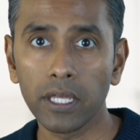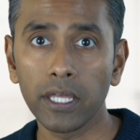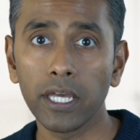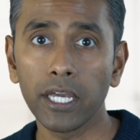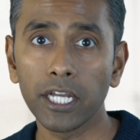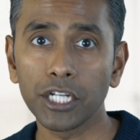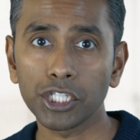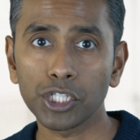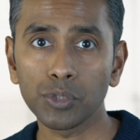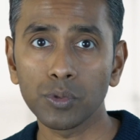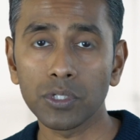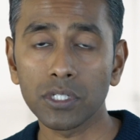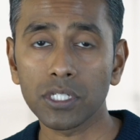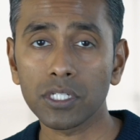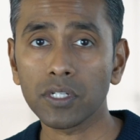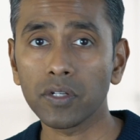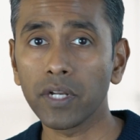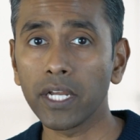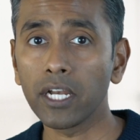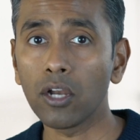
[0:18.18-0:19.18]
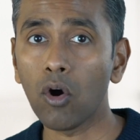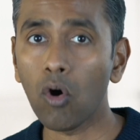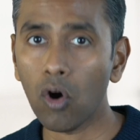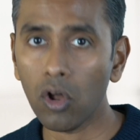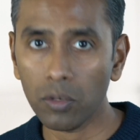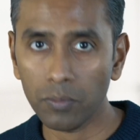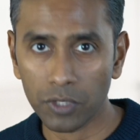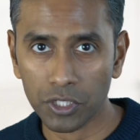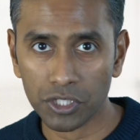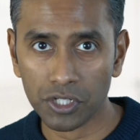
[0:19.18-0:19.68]
Issuers screen all
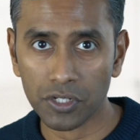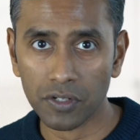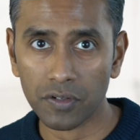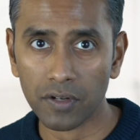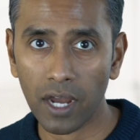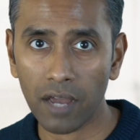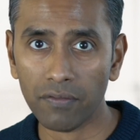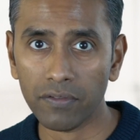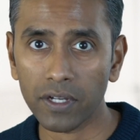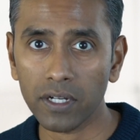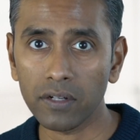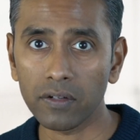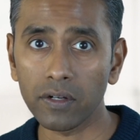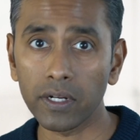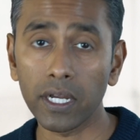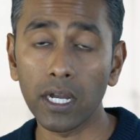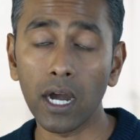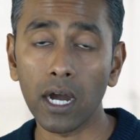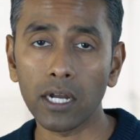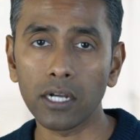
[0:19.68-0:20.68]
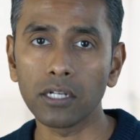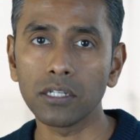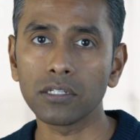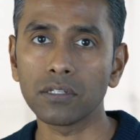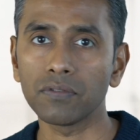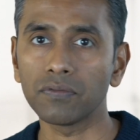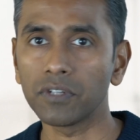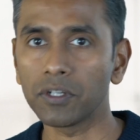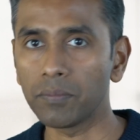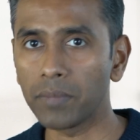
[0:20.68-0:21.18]
merchant traffic, regardless
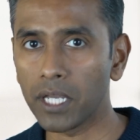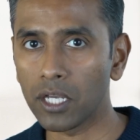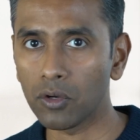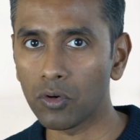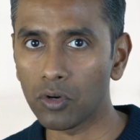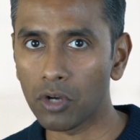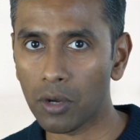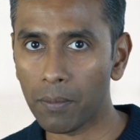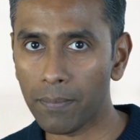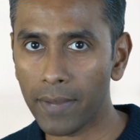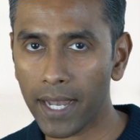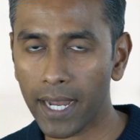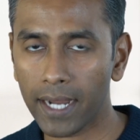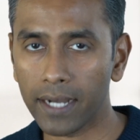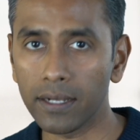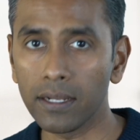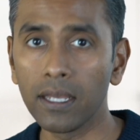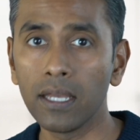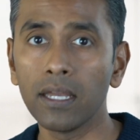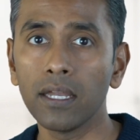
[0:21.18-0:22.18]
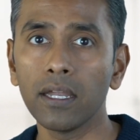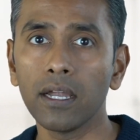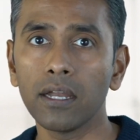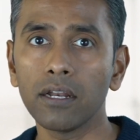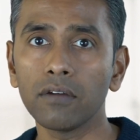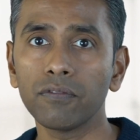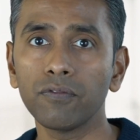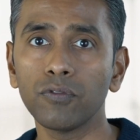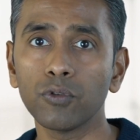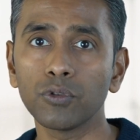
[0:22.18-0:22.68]
of it being good or bad, and
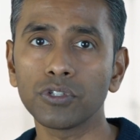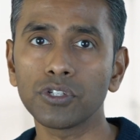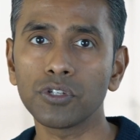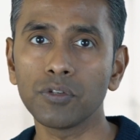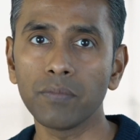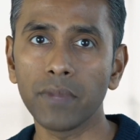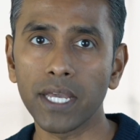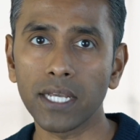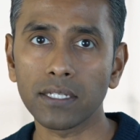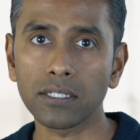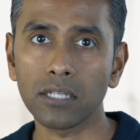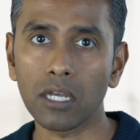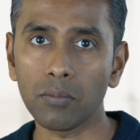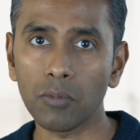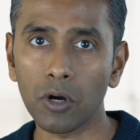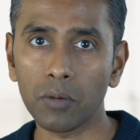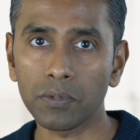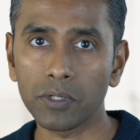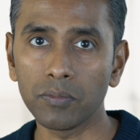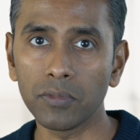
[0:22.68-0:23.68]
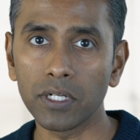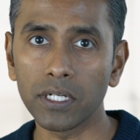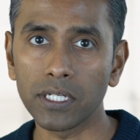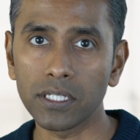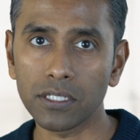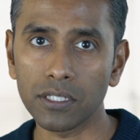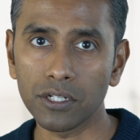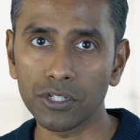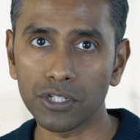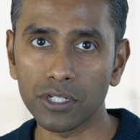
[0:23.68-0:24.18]
are forced to make suboptimal
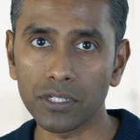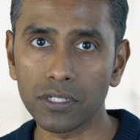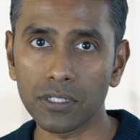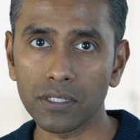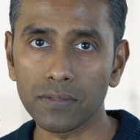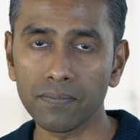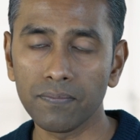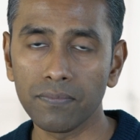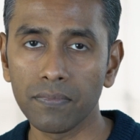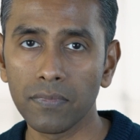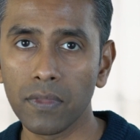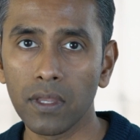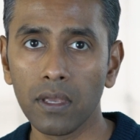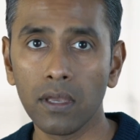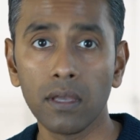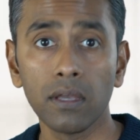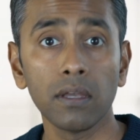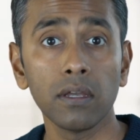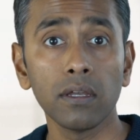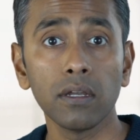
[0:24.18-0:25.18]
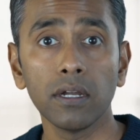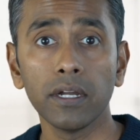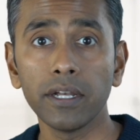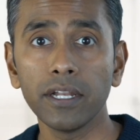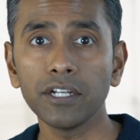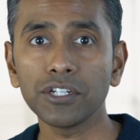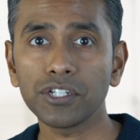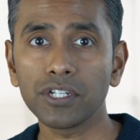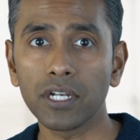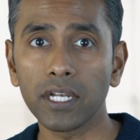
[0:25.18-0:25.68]
decisions.
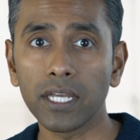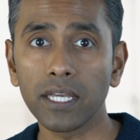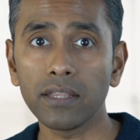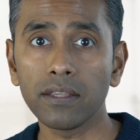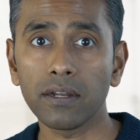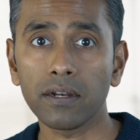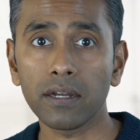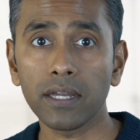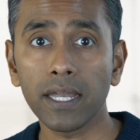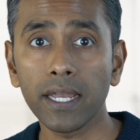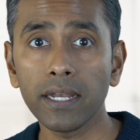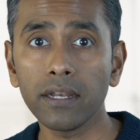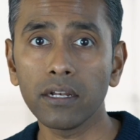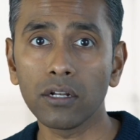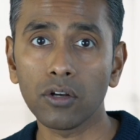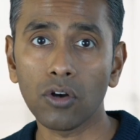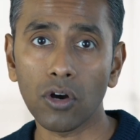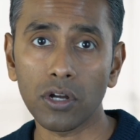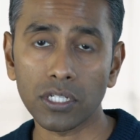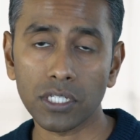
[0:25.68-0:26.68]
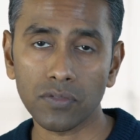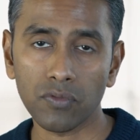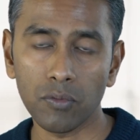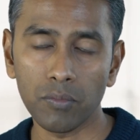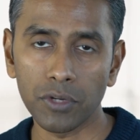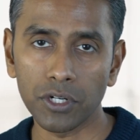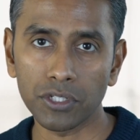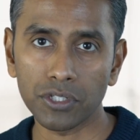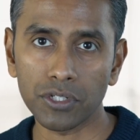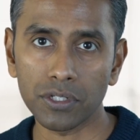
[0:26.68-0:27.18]
Additionally, there are hidden costs for
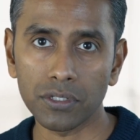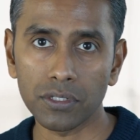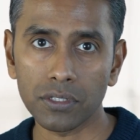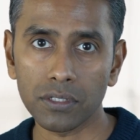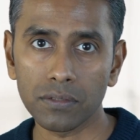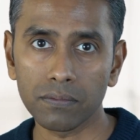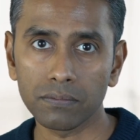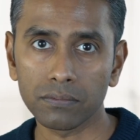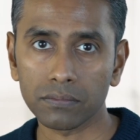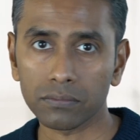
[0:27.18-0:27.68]
merchants.